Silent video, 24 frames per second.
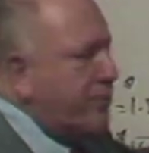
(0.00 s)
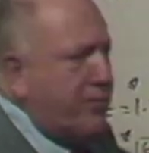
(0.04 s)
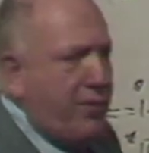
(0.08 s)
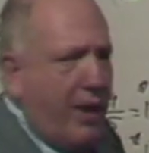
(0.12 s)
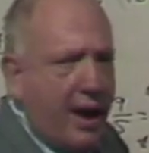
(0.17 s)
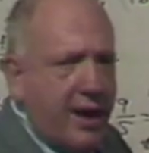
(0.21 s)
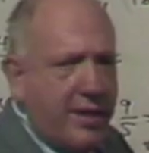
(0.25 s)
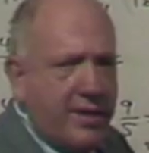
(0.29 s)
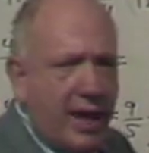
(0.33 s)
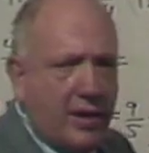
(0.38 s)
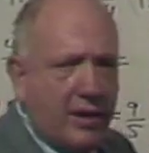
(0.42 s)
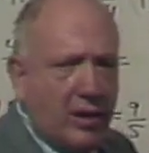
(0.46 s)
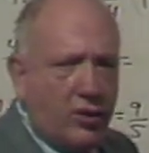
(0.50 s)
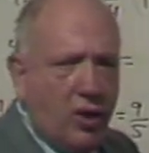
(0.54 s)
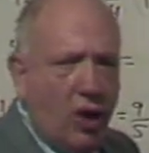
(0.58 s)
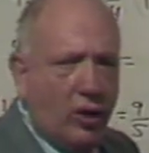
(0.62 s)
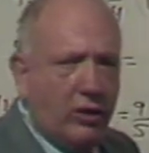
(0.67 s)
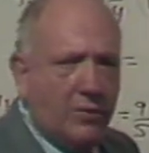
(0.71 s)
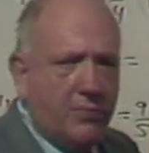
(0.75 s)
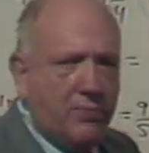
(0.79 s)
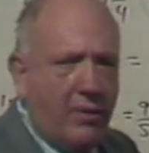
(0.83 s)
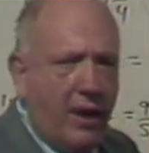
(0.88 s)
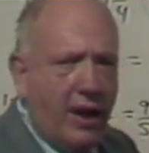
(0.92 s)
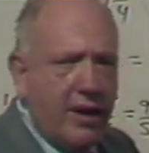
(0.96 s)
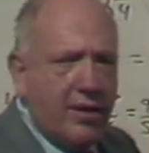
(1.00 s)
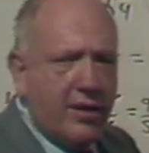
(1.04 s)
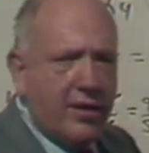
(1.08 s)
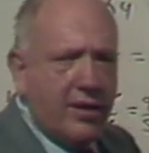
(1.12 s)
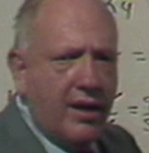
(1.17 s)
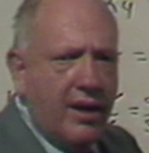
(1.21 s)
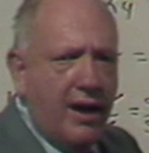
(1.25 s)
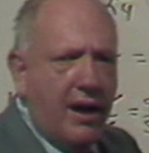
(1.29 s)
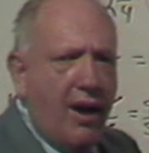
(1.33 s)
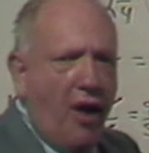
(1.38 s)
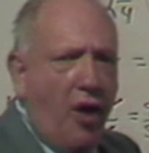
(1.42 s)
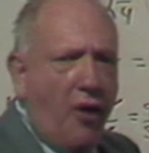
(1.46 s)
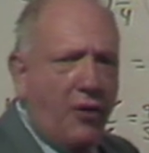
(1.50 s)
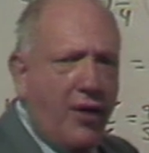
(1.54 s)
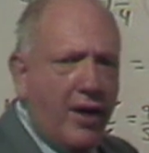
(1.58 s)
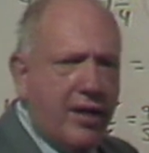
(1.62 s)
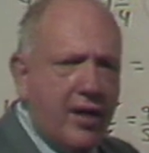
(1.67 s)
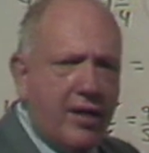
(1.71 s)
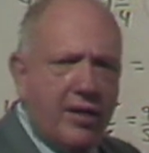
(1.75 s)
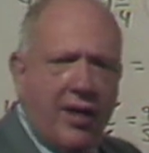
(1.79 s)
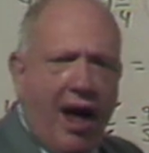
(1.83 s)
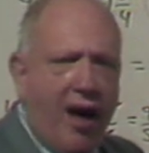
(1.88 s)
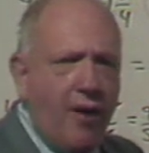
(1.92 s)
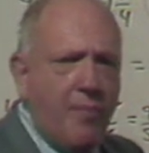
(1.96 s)
price and the total price? This
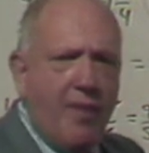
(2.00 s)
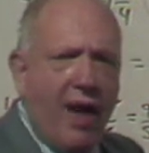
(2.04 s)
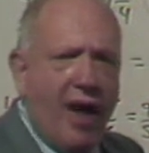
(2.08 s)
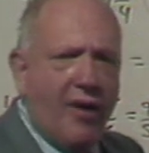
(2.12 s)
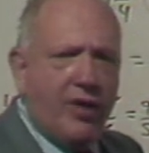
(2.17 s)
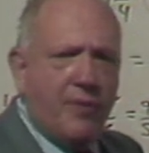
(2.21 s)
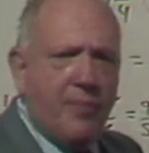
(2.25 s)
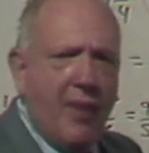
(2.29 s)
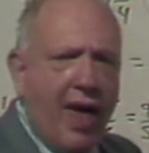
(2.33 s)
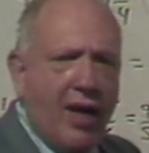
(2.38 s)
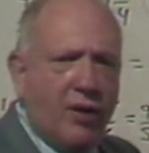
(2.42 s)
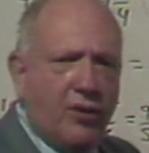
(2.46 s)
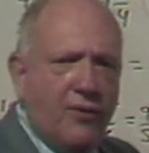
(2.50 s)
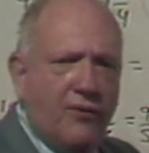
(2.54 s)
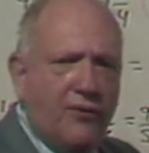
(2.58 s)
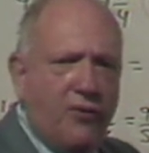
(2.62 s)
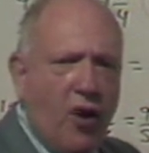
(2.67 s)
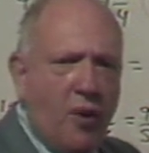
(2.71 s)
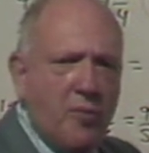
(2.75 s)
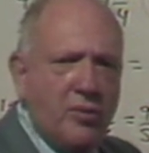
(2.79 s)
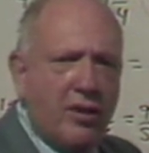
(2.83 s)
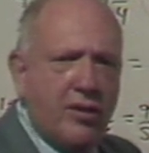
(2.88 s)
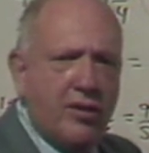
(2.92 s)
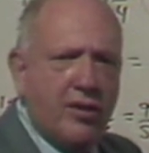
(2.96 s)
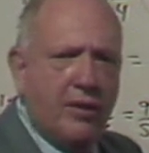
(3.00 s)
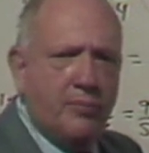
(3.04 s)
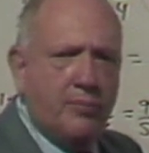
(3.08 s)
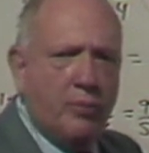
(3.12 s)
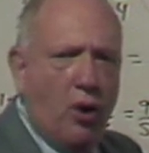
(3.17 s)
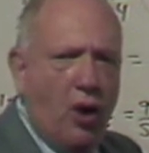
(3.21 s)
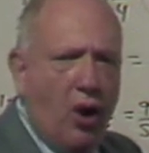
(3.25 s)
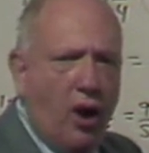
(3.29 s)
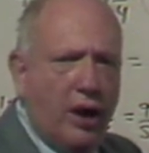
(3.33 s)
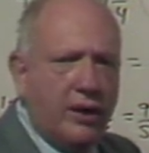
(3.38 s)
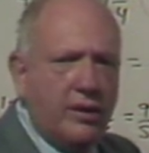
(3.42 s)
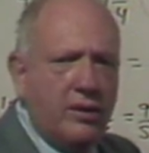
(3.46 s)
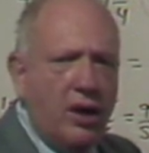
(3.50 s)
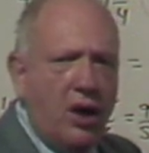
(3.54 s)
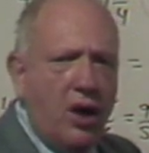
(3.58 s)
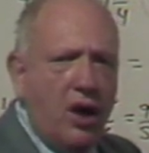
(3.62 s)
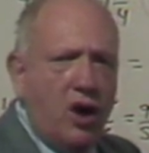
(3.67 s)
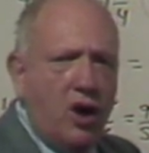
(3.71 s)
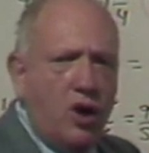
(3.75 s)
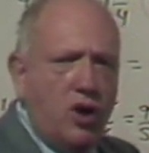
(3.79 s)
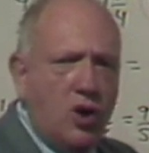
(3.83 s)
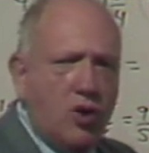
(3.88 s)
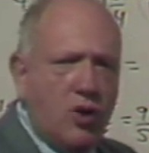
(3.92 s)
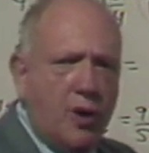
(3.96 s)
is how mathematical formulas are born.
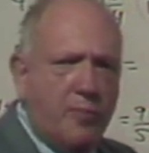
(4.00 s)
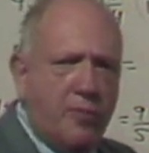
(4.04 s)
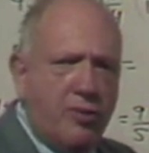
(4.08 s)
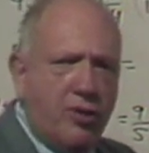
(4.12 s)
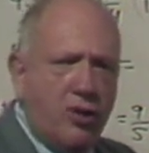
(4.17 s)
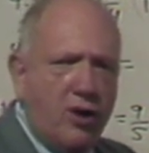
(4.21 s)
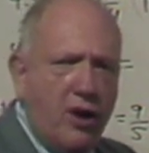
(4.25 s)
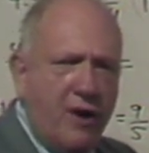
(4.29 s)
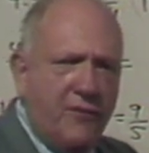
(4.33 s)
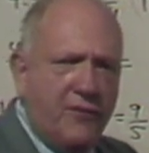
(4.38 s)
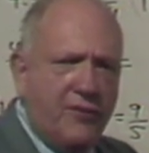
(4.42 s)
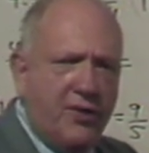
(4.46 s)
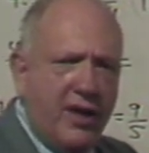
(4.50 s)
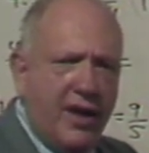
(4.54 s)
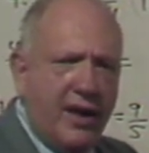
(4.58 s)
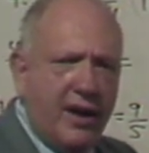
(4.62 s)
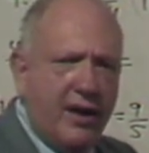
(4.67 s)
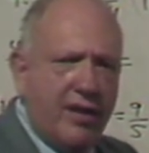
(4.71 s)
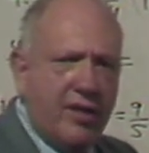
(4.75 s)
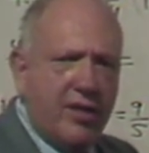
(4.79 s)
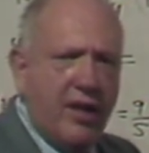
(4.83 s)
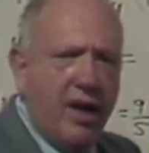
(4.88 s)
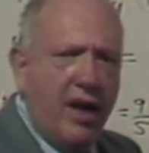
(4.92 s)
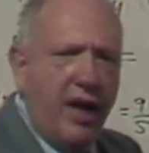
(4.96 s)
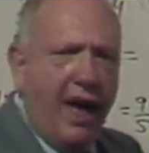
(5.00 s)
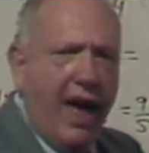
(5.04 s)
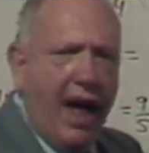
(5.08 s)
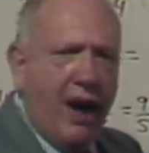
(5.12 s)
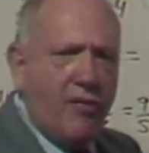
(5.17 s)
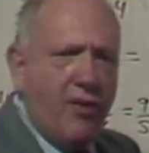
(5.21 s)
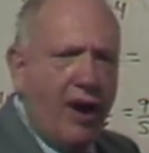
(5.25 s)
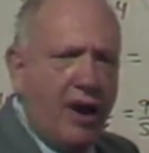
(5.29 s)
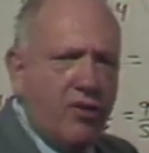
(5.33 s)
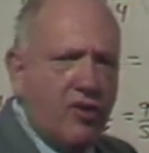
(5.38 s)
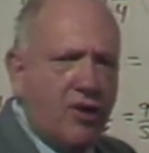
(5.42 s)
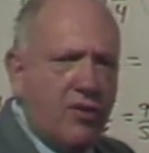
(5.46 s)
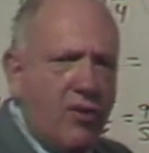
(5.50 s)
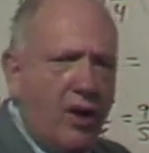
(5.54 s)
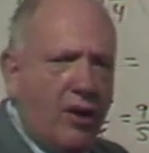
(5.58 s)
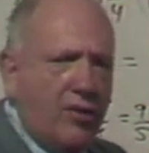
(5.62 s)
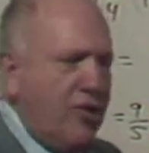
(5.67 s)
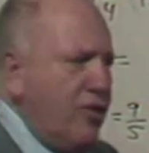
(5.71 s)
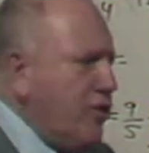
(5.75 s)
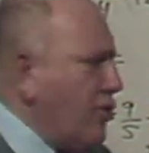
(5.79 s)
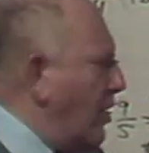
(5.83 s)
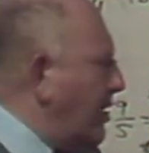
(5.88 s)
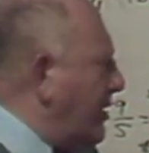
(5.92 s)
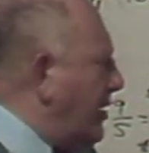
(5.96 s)
You observe things and write your own
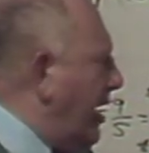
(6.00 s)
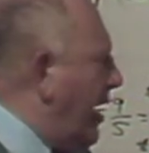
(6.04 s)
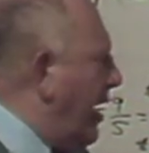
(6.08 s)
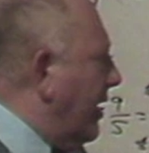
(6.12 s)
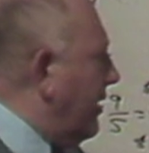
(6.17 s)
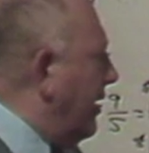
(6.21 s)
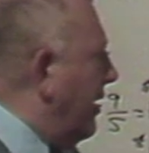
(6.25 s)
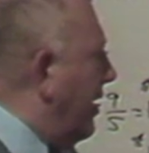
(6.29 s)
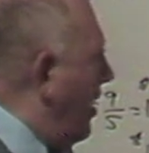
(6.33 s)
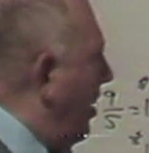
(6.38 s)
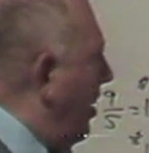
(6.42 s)
shortcut.